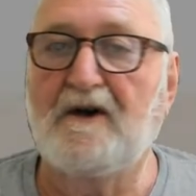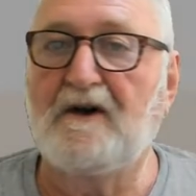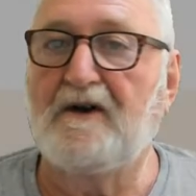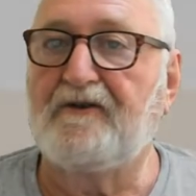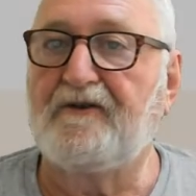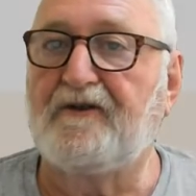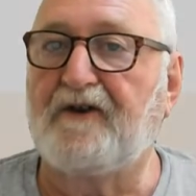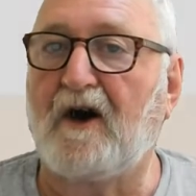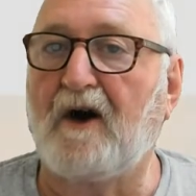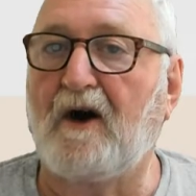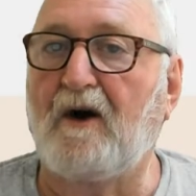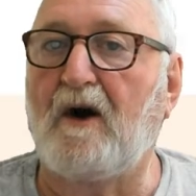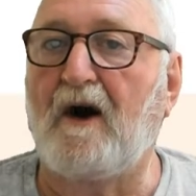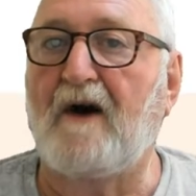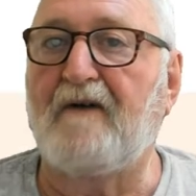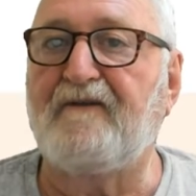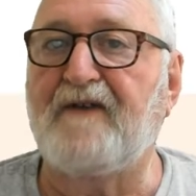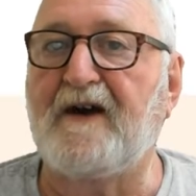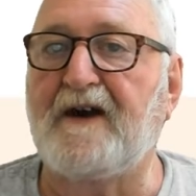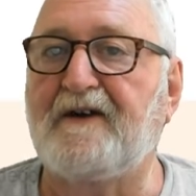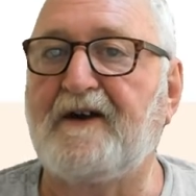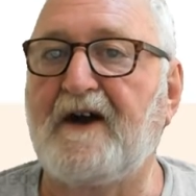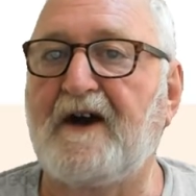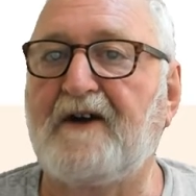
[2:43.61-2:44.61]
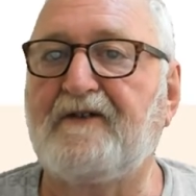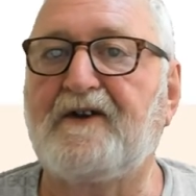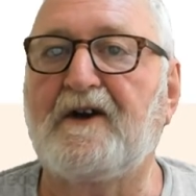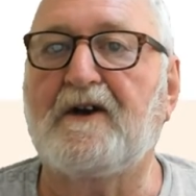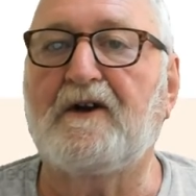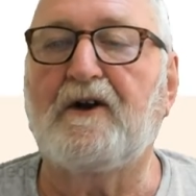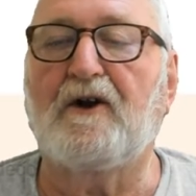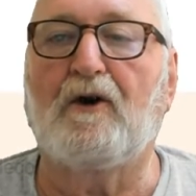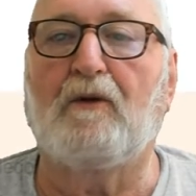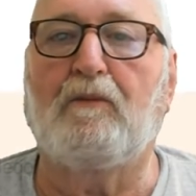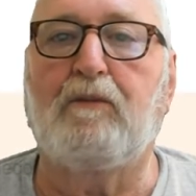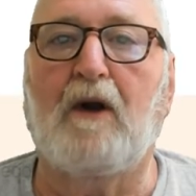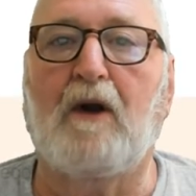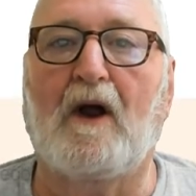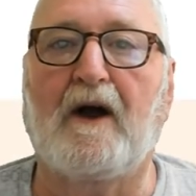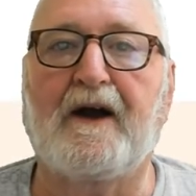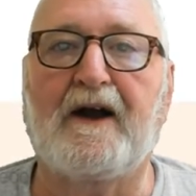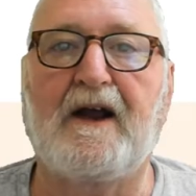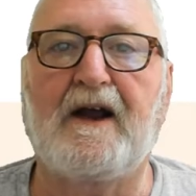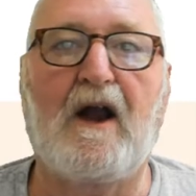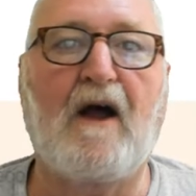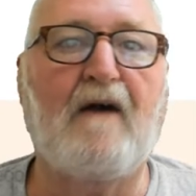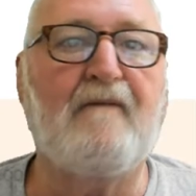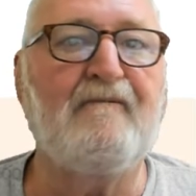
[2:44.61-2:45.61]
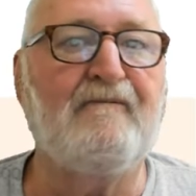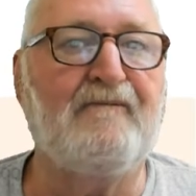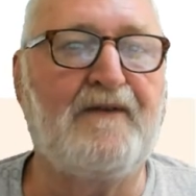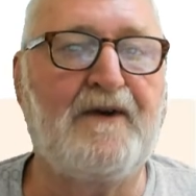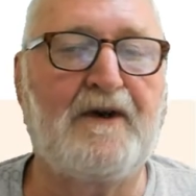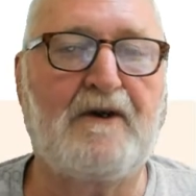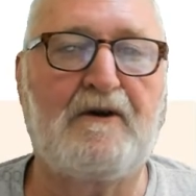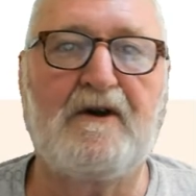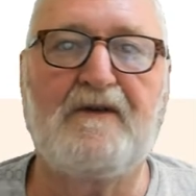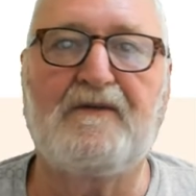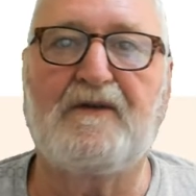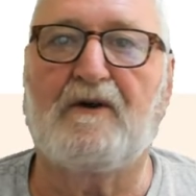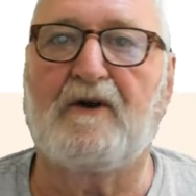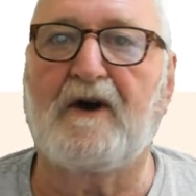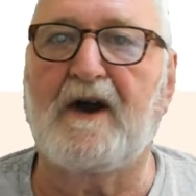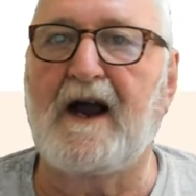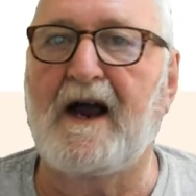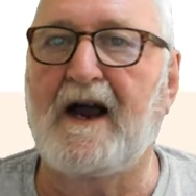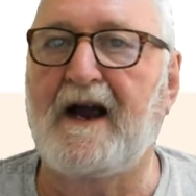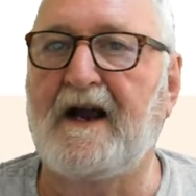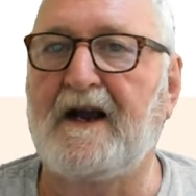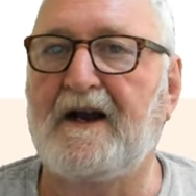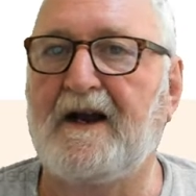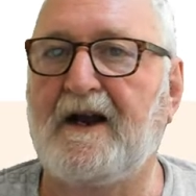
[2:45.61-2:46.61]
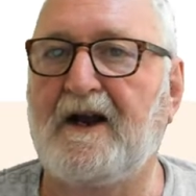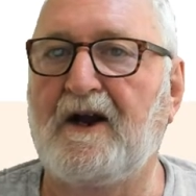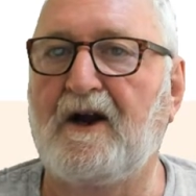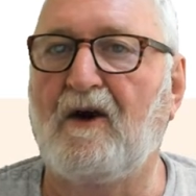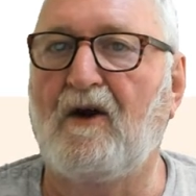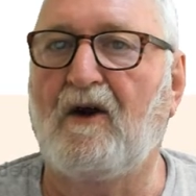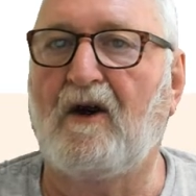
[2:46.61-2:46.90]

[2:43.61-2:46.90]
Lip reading: So fantastic little plugin, very, very handy.